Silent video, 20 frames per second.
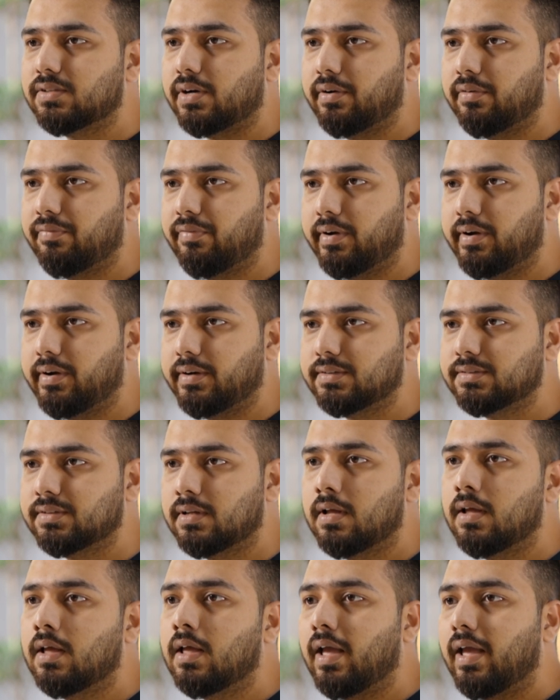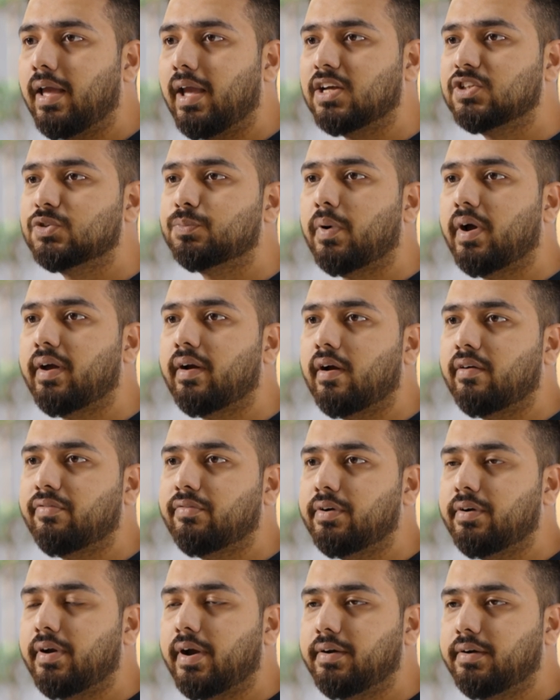certificates expire
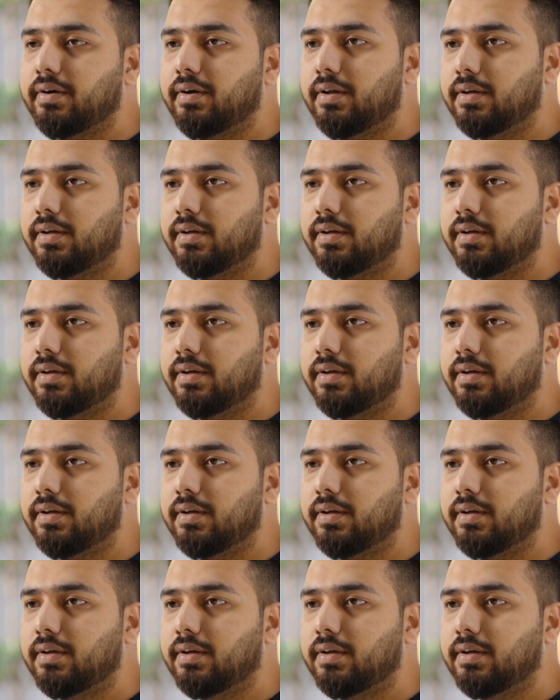after 90